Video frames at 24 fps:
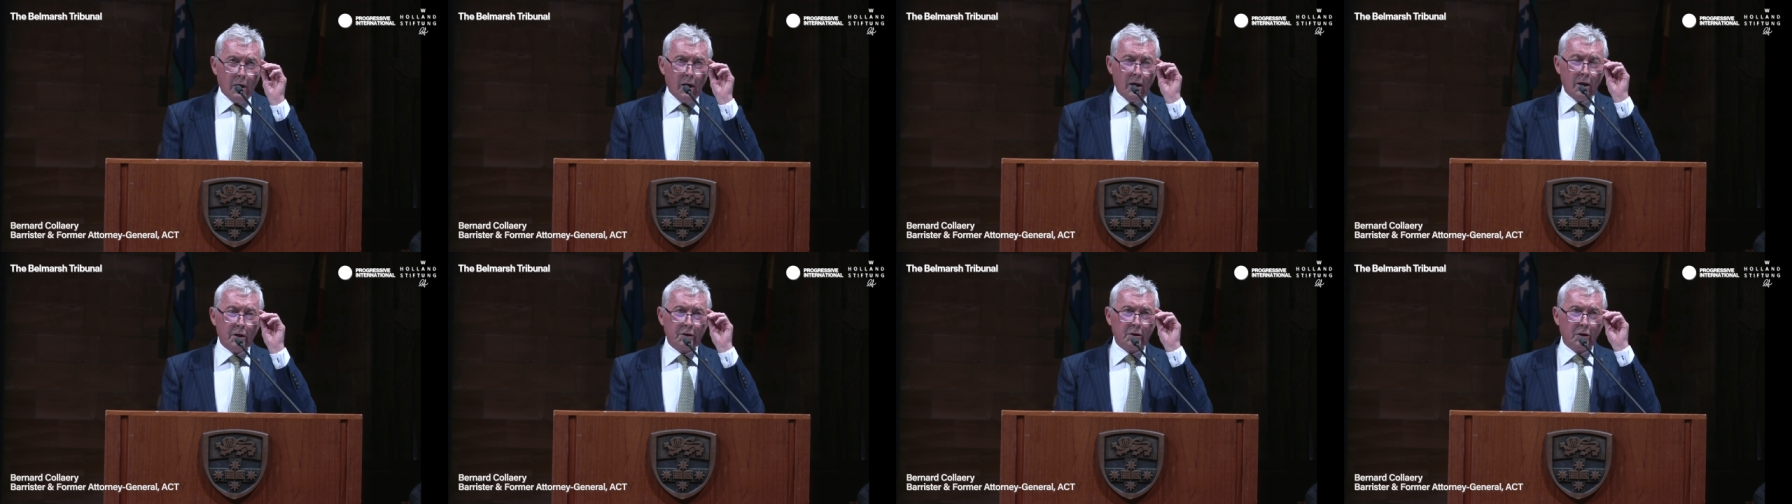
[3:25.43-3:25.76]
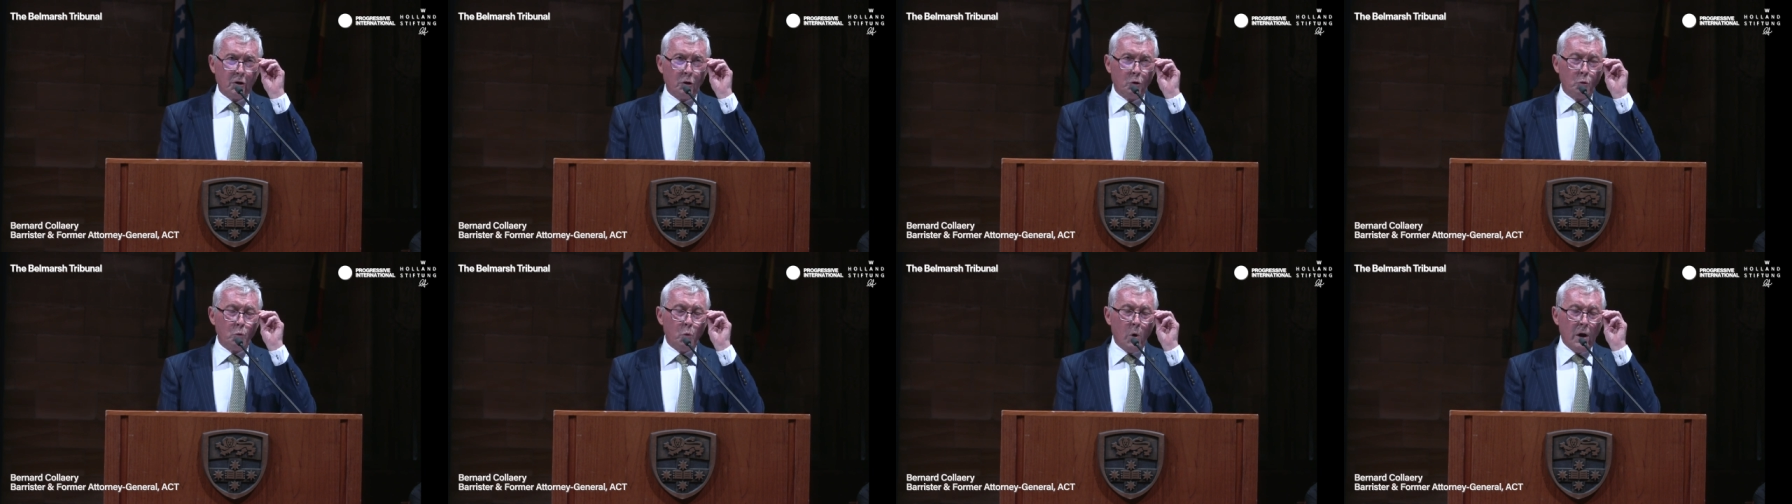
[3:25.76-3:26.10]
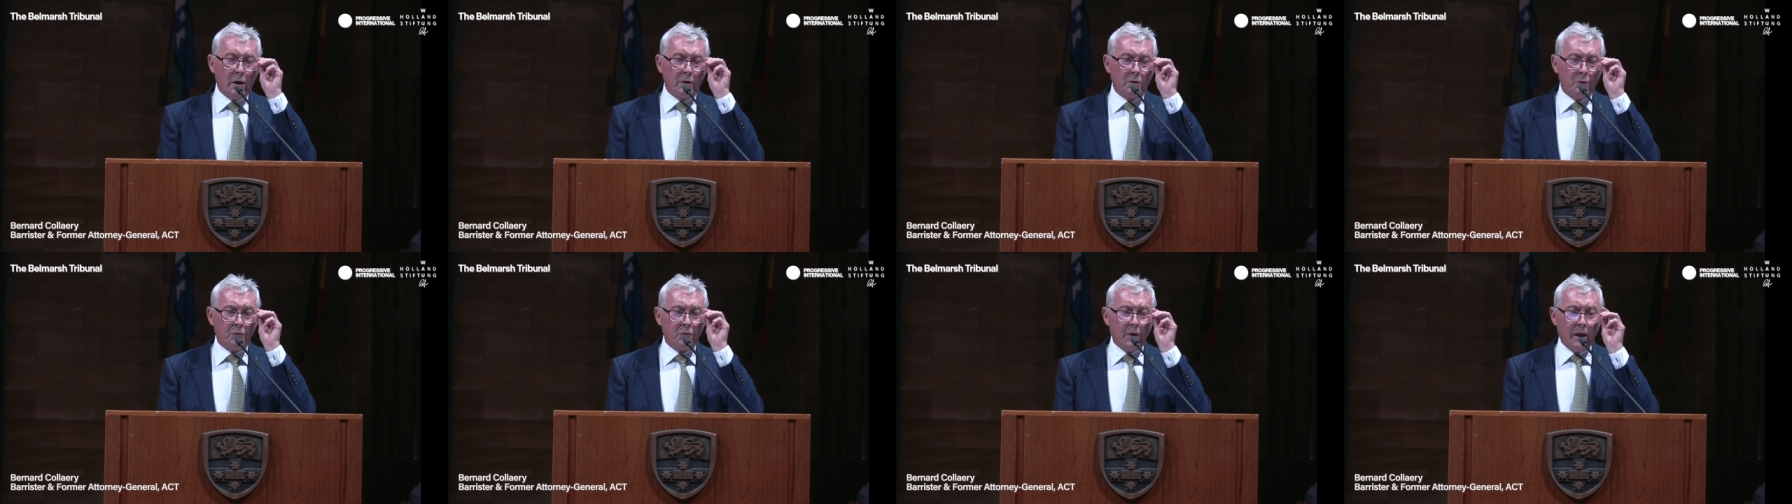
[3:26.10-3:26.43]
Article
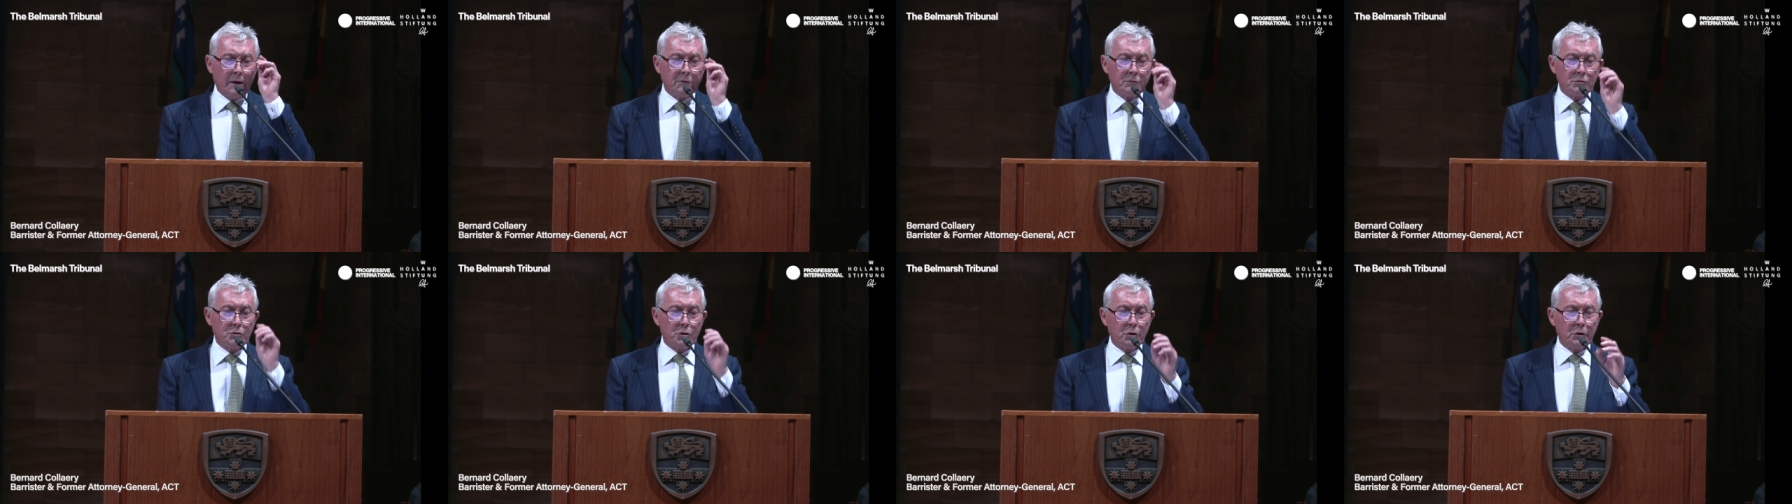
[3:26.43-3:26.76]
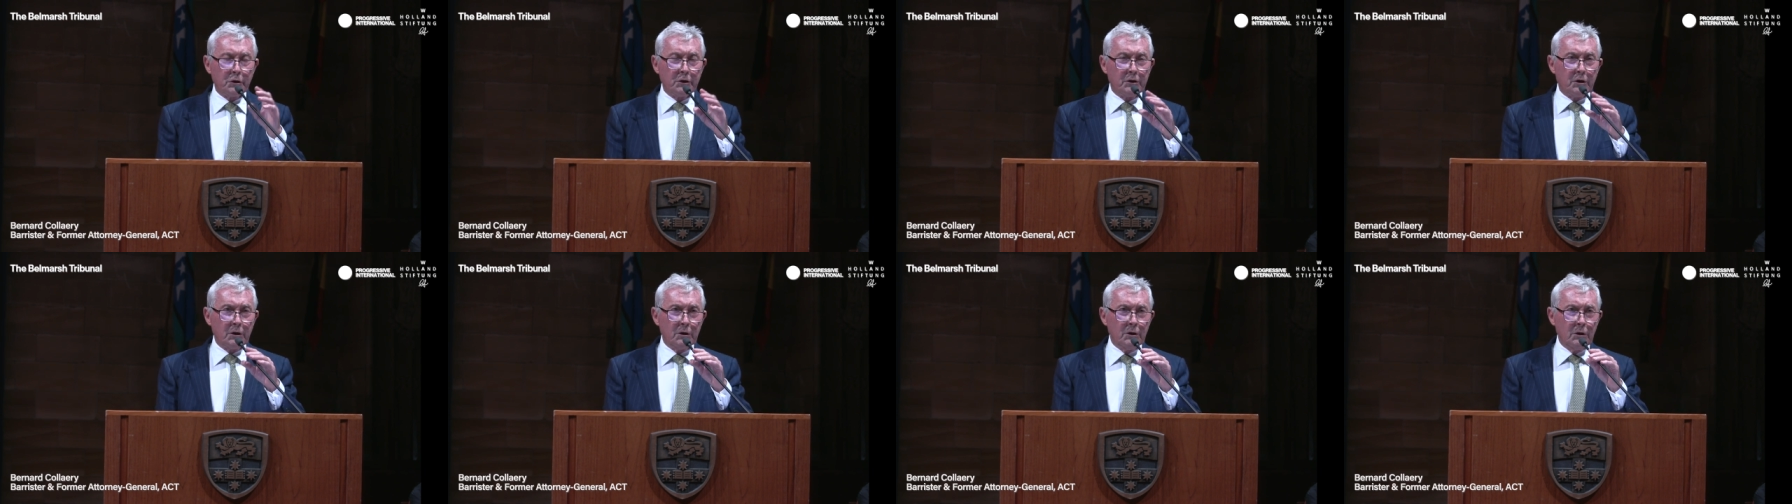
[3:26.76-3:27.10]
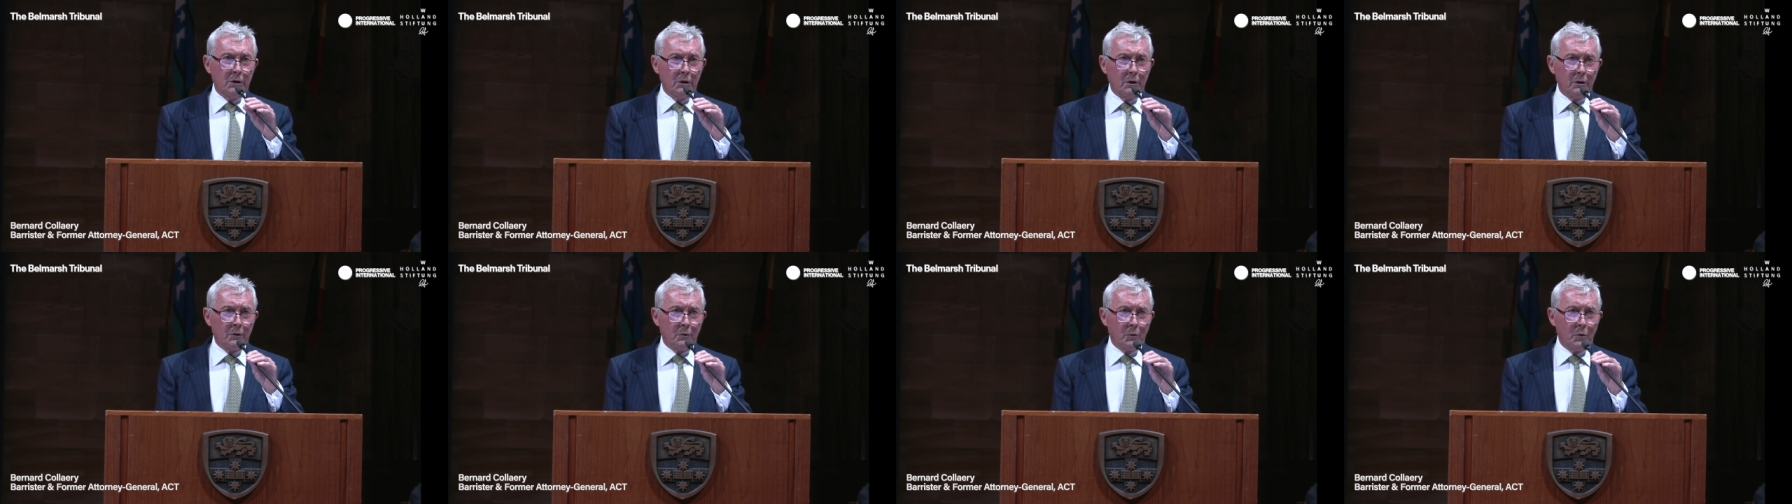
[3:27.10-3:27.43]
1 of that
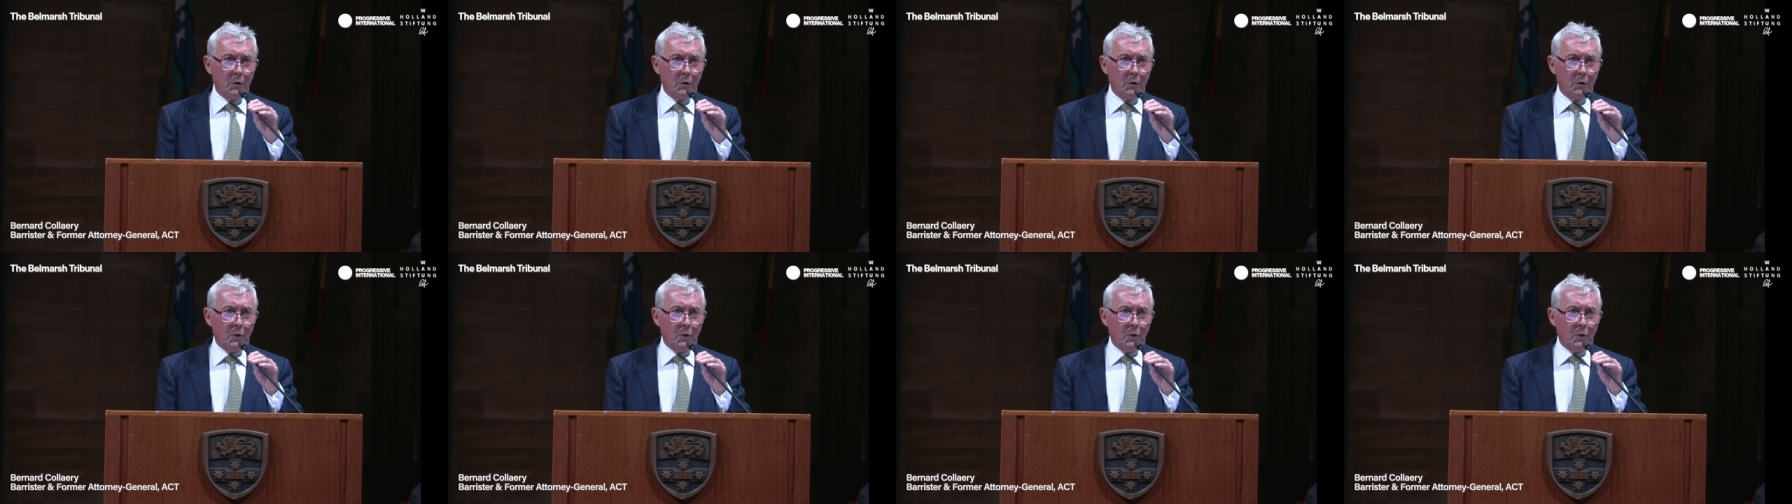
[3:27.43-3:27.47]
treaty,